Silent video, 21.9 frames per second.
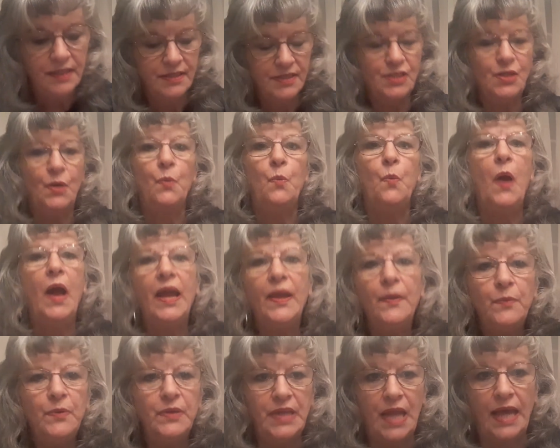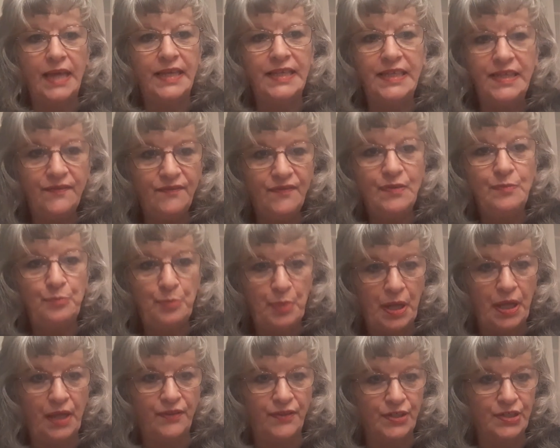So why would I even
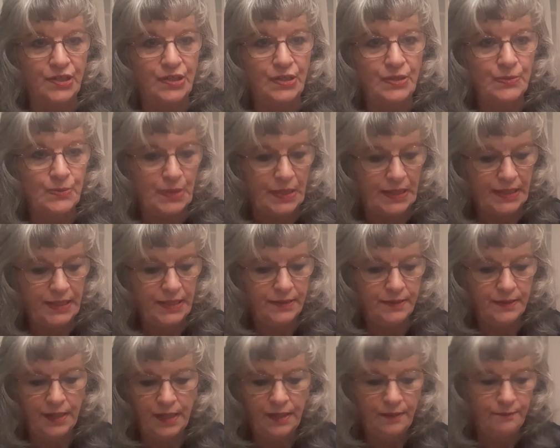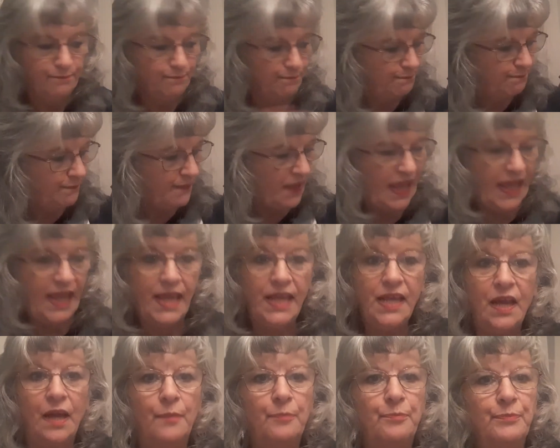bother, right?
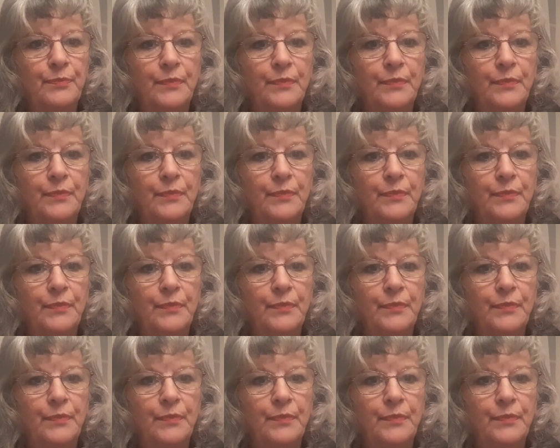Hang up.